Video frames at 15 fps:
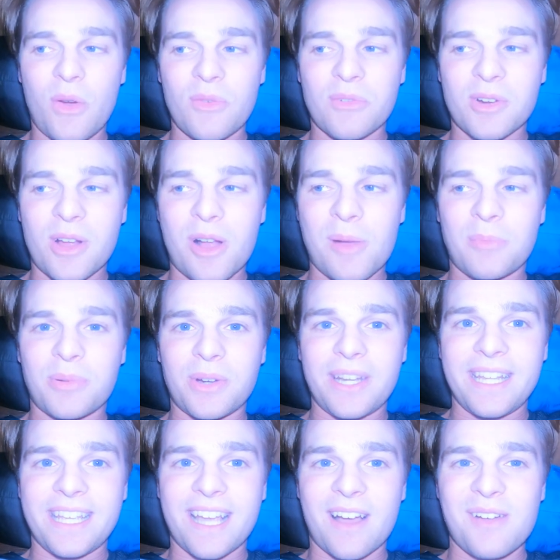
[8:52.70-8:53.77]
overall
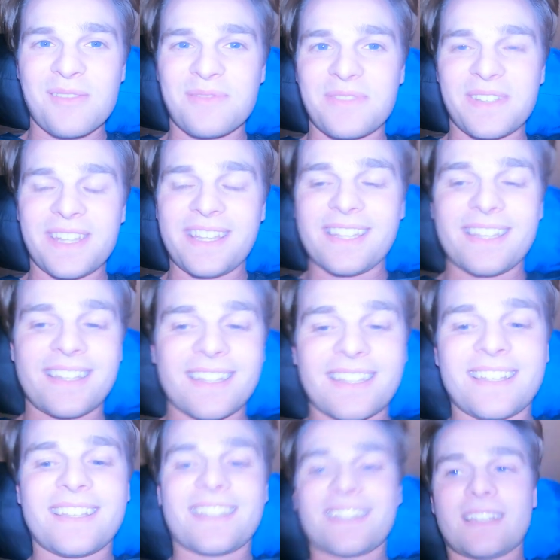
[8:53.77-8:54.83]
pretty comfy.
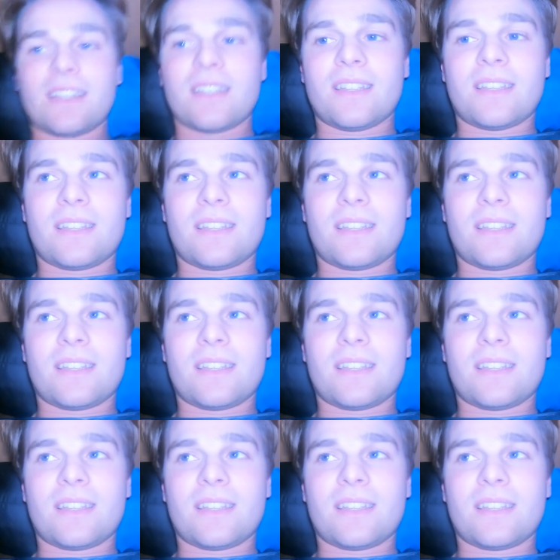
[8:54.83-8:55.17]
Hey Logan.